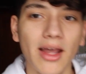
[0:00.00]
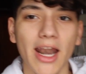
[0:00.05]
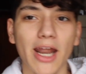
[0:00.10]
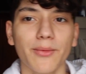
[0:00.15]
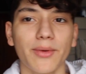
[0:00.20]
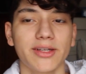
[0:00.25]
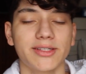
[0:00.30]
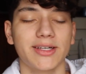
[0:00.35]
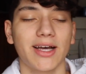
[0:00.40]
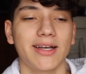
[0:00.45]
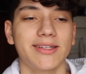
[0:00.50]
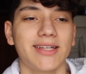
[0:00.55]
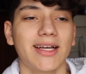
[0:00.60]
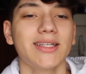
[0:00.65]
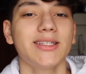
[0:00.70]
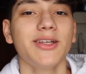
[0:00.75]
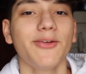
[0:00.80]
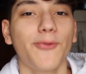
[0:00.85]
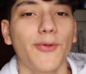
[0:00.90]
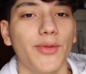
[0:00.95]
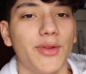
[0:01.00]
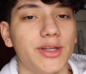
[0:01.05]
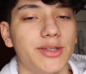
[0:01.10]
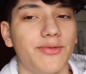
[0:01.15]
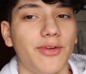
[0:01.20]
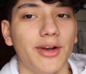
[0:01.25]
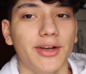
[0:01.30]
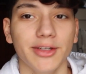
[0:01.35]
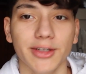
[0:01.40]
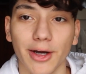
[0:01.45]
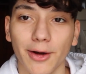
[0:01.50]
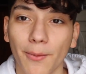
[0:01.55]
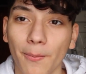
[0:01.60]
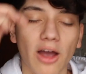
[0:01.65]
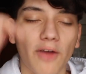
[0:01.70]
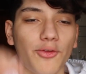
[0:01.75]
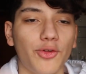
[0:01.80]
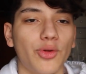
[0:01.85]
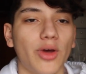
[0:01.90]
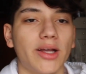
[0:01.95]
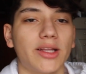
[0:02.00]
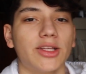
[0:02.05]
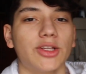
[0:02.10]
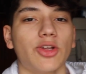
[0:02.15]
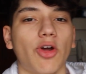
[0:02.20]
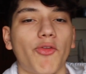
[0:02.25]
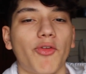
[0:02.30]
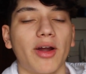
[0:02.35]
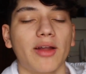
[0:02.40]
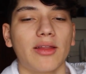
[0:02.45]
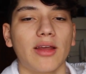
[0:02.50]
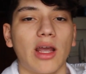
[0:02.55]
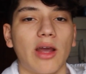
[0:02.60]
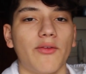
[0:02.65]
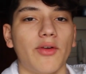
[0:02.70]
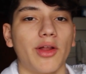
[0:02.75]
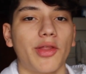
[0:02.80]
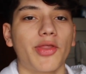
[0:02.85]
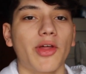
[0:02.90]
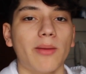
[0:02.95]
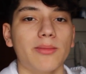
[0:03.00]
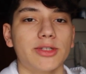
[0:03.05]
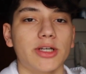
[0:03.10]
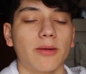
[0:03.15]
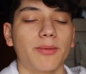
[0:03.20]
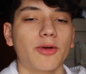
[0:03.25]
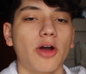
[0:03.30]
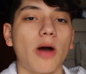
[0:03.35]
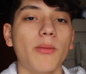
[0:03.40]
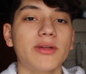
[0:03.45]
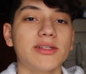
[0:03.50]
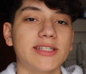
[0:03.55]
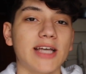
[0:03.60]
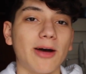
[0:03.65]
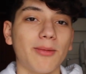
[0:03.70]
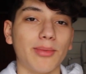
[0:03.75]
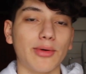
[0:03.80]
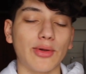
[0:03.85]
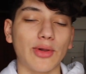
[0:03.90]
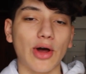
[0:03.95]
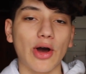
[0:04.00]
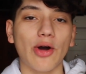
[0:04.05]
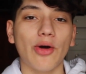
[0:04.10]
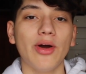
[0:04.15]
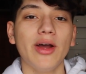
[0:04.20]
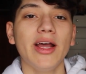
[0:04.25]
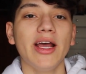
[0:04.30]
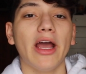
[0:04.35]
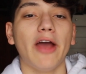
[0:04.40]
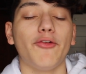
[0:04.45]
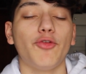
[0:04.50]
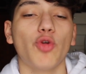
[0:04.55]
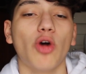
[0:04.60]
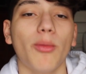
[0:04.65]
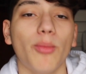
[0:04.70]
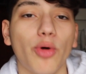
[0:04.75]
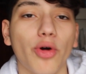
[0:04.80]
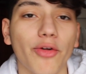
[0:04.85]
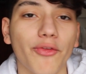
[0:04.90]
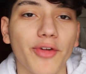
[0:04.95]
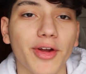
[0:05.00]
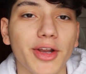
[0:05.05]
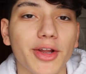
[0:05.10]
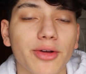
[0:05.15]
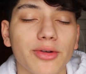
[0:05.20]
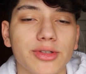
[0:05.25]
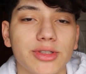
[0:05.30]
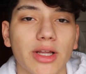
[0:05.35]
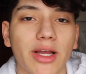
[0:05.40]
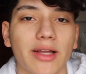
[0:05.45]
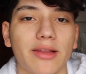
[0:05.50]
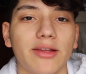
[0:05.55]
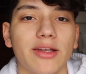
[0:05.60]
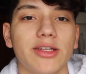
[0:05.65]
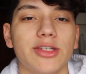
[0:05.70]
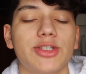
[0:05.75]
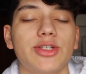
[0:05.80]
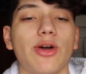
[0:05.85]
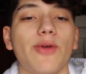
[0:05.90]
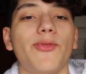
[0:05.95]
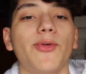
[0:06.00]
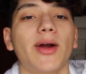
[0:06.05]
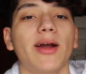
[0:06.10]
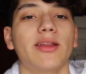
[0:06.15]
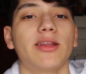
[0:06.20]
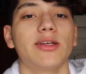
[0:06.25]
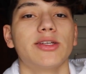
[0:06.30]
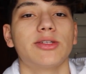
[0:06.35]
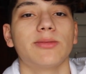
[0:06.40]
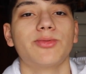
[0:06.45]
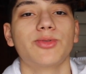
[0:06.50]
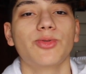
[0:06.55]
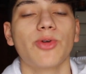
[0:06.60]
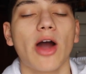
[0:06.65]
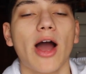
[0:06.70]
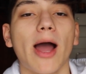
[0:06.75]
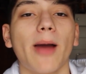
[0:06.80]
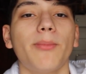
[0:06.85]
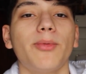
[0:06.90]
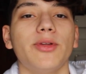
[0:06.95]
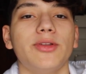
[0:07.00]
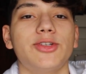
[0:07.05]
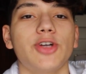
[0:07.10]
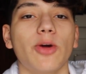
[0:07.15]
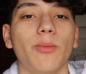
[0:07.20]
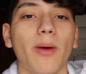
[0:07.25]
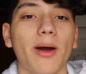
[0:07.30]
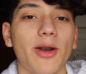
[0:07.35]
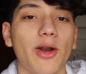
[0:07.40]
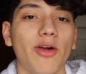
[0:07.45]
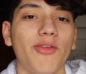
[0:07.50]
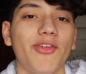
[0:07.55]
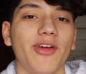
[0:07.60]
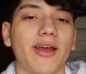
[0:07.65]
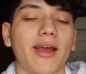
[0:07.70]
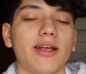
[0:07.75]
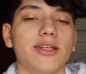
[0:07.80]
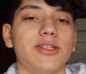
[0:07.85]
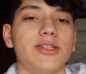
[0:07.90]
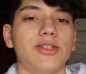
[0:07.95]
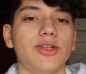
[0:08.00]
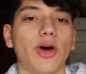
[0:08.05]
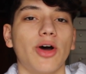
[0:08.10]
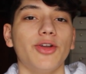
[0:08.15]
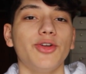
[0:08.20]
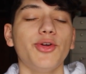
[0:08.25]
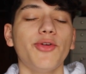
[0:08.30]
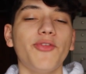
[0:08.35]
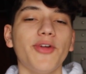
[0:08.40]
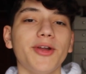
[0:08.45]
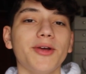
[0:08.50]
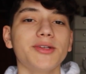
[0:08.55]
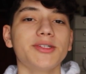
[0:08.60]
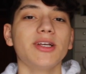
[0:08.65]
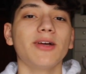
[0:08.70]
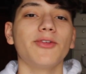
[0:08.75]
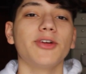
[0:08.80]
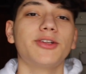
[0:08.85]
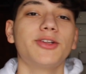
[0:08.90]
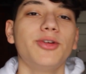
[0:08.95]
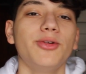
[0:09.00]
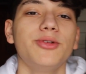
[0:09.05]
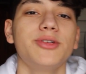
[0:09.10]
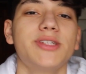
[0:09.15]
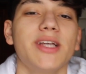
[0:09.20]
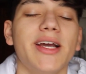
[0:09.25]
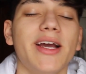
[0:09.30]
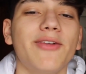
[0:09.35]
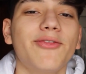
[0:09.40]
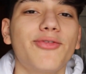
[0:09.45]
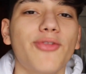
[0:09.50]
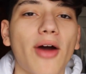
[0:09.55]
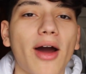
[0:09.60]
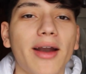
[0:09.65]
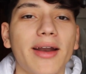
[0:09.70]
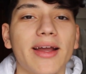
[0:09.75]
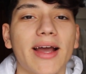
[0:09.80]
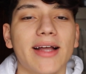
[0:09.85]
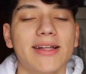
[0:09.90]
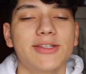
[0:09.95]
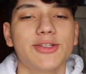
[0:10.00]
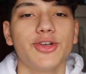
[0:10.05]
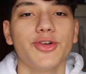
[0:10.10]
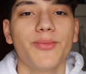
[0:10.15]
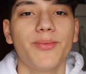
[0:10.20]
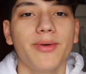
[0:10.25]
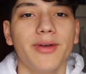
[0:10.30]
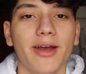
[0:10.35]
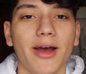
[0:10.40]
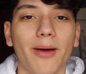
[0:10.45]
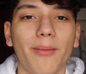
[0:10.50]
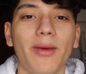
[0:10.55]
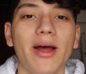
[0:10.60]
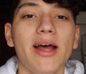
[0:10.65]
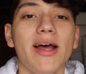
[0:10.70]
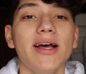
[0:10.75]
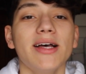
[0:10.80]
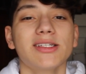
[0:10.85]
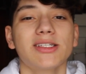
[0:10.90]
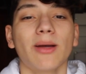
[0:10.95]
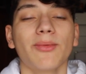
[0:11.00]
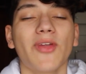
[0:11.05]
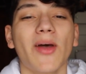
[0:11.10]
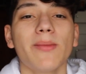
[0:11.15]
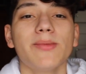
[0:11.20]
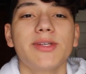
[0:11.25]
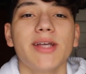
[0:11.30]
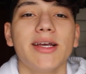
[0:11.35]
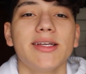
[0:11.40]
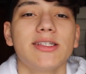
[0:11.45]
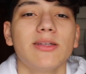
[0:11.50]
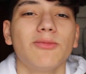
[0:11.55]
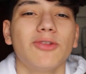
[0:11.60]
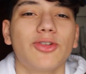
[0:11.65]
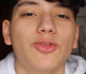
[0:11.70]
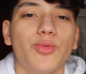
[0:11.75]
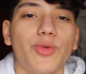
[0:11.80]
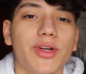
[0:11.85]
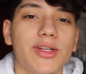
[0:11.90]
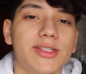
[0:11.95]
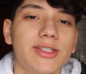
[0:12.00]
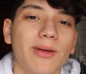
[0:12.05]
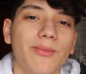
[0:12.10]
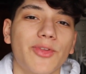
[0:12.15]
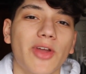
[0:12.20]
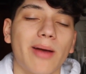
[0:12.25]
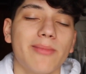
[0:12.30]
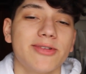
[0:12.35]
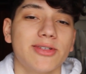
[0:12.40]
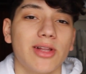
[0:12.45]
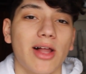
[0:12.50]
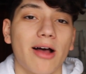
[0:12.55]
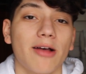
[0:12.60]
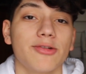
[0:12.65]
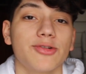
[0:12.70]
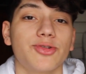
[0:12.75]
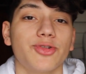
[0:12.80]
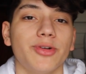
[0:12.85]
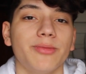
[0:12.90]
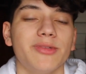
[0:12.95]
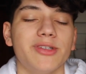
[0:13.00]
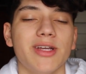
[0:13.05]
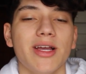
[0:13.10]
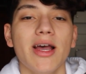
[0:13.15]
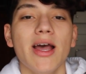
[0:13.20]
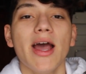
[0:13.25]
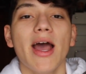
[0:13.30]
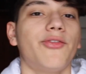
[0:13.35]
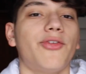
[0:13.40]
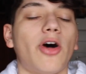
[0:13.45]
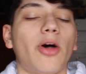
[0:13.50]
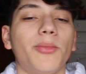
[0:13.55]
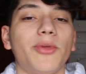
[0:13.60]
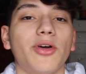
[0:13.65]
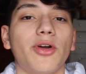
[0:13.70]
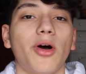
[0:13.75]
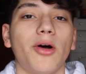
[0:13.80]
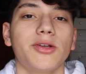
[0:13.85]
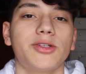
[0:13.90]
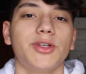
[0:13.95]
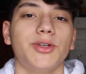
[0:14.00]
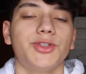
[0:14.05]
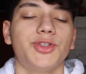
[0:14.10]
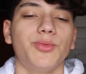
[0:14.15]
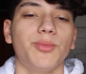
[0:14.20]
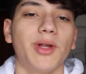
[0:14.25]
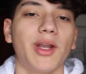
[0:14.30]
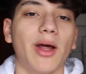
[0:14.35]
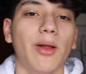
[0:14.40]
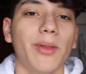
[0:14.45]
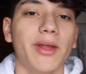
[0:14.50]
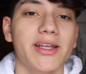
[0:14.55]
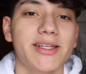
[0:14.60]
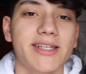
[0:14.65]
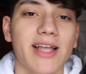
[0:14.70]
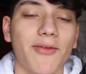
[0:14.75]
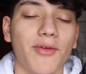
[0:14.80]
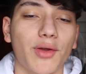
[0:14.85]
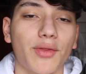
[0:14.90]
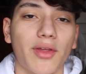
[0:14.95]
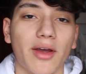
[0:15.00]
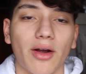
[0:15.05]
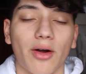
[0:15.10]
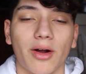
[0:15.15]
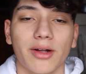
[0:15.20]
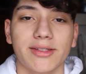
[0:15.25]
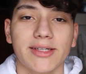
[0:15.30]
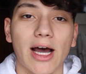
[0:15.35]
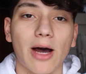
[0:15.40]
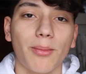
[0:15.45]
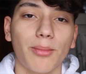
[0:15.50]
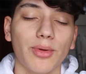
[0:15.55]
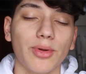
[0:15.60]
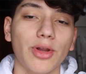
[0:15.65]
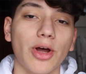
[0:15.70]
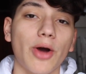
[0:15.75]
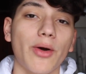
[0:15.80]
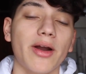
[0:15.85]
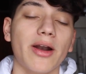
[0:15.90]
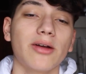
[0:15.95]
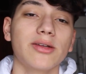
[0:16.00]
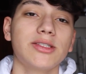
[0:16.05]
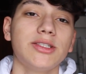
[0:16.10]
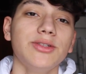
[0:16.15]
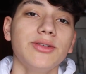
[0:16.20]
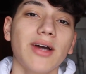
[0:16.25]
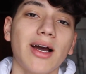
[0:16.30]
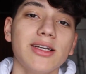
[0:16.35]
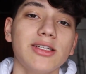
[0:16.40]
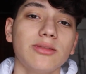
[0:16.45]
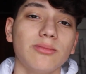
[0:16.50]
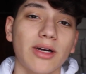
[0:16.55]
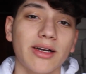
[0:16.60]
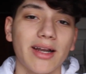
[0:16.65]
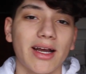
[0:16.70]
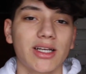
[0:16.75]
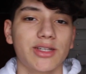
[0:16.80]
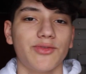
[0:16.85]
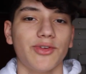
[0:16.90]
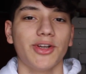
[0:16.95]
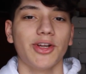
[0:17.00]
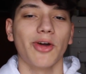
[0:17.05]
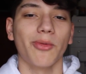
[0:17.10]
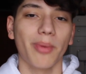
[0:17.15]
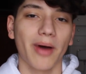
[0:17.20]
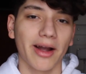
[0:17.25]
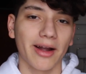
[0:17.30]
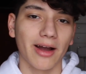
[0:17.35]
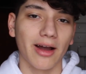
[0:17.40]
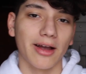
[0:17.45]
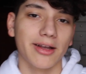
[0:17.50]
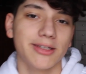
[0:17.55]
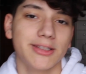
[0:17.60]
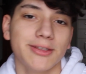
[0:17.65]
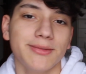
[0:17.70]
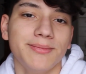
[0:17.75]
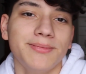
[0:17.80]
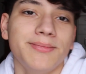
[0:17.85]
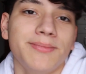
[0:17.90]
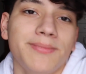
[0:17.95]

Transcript: Anyways, guys, that's it for this video. If you liked it, don't forget to give it a thumbs up. Comment down below if you want more videos like these. Don't forget to subscribe and turn my notifications on. New videos every Tuesday and Friday at 2 p.m. Sometimes days in between, sometimes live streams. Follow me on all social media. Links to everything are down below. And I'll see you guys in my next video. Bye, guys.